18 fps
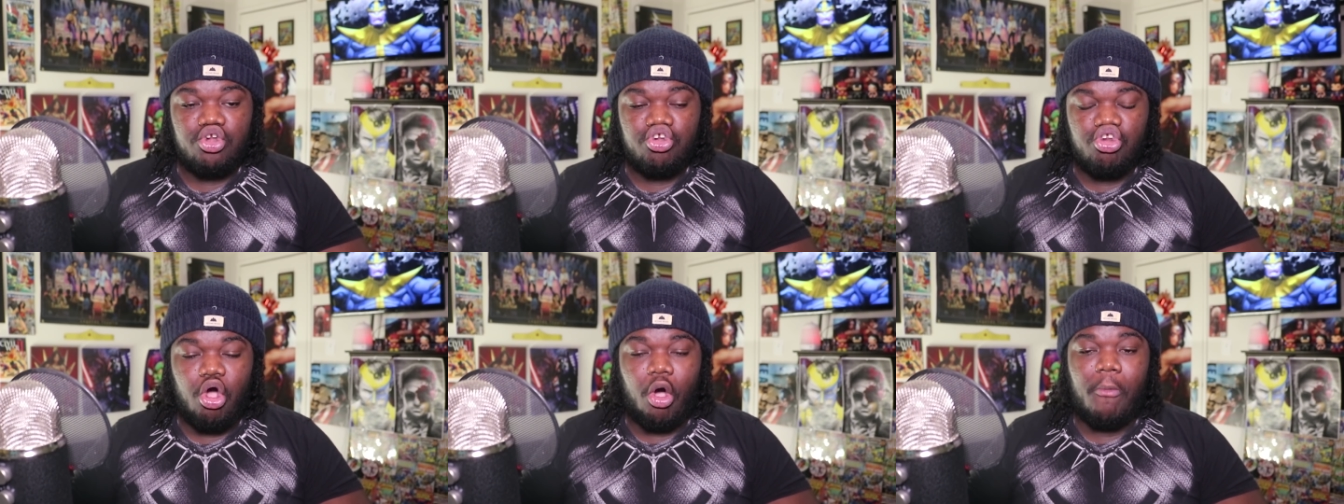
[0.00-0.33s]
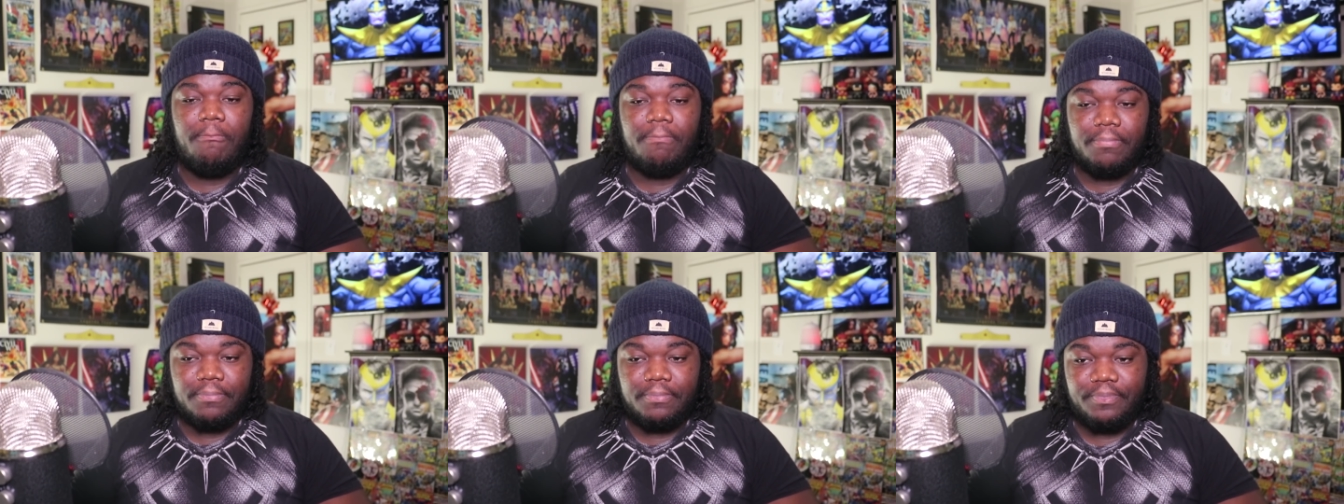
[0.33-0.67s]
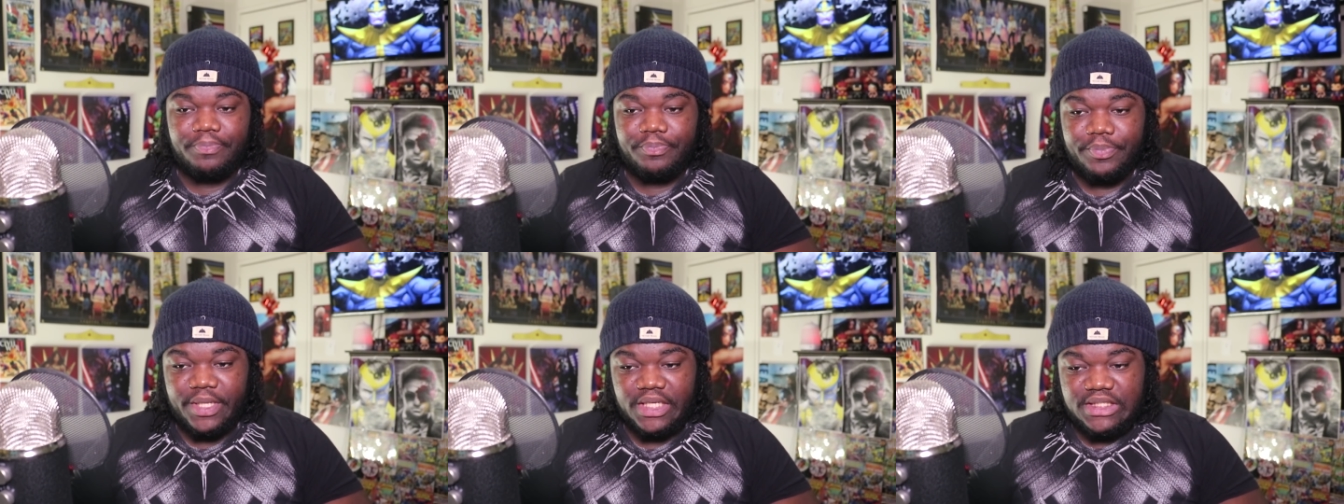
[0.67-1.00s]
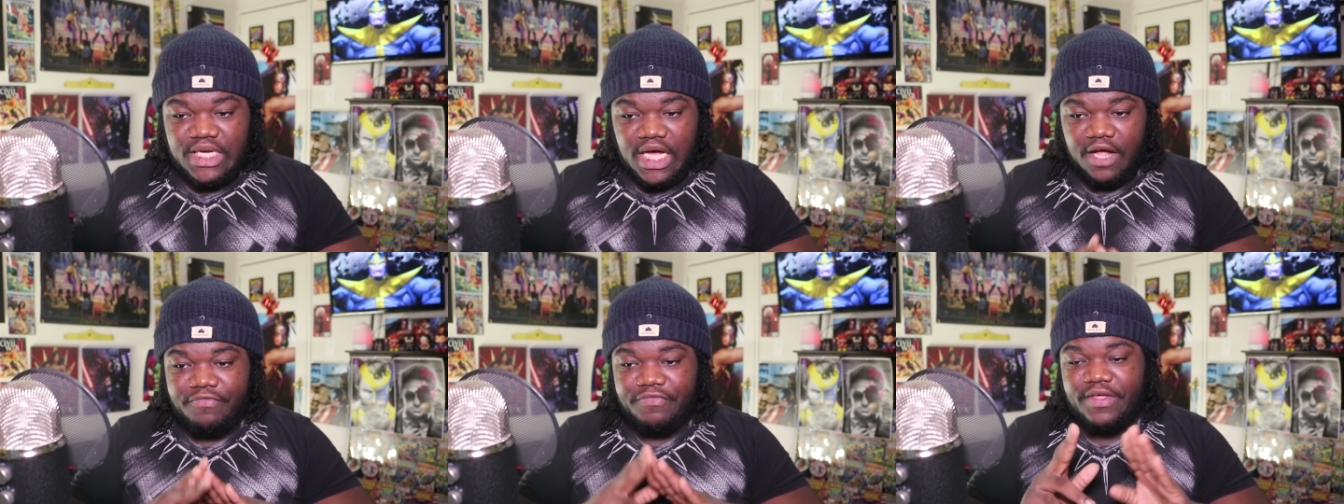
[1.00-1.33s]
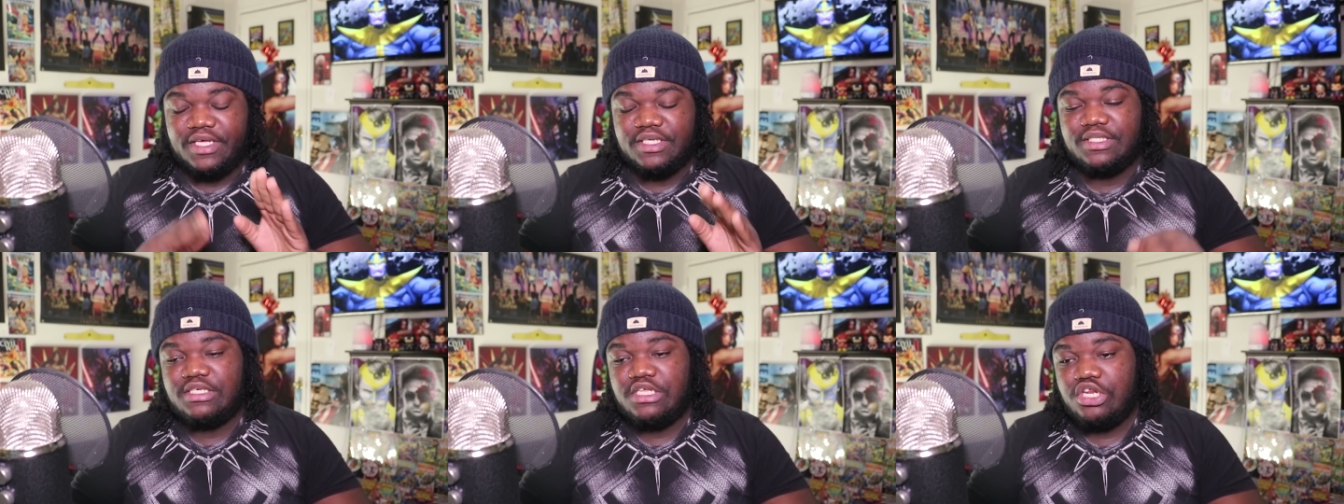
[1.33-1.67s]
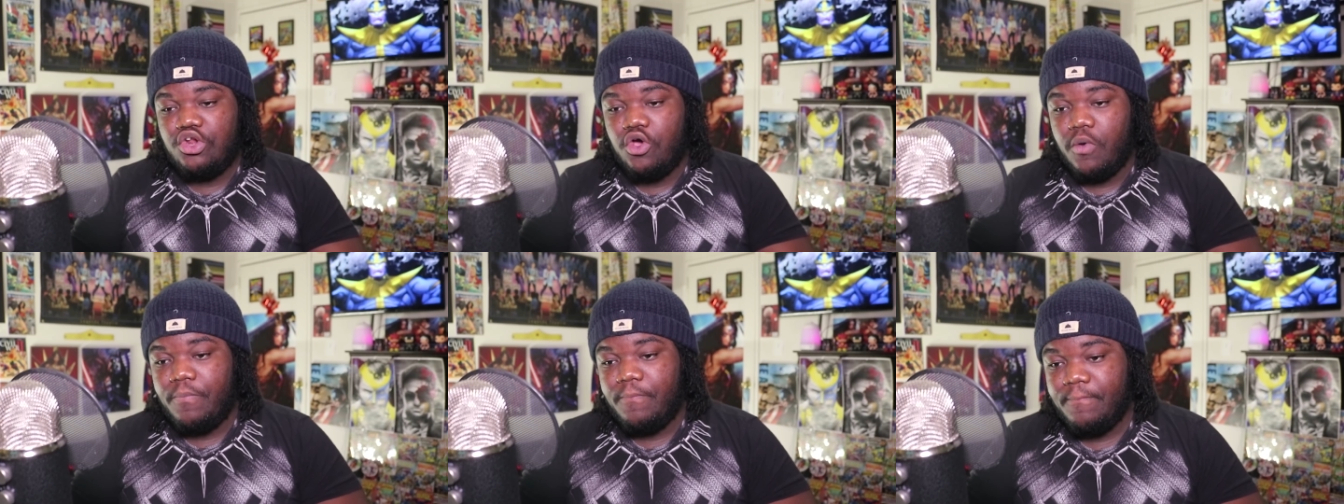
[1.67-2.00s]
nope, let's cut this,
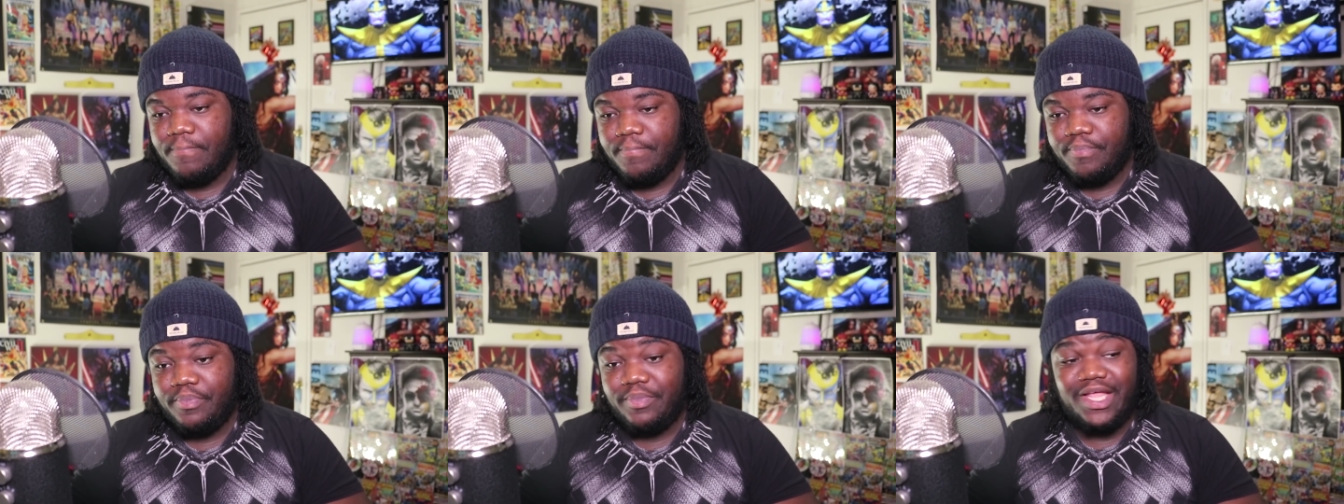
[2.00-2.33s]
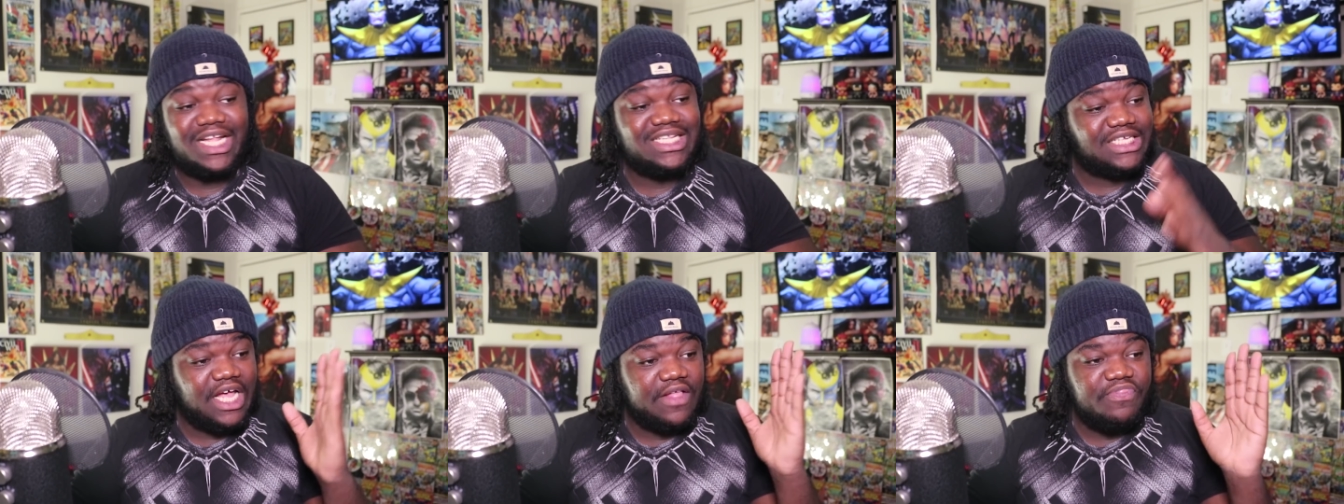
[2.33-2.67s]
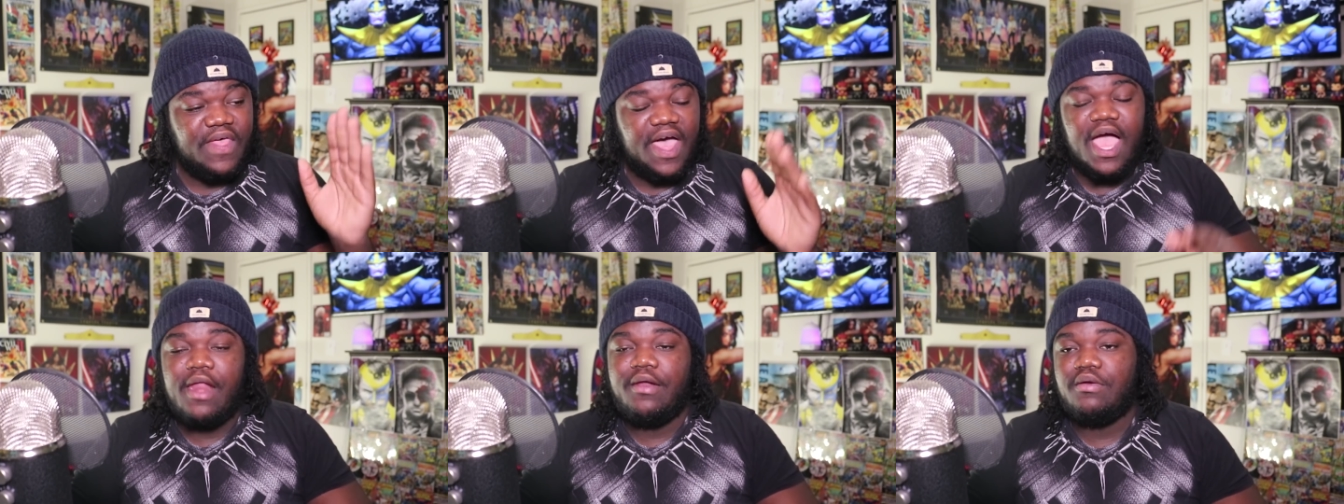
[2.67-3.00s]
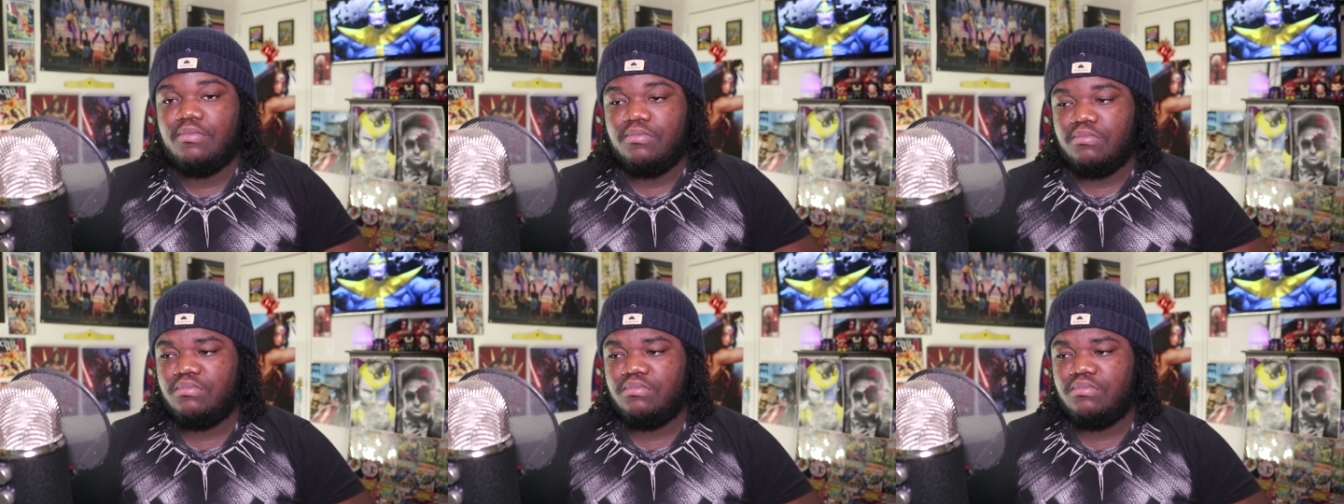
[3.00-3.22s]
nope, let's cut that.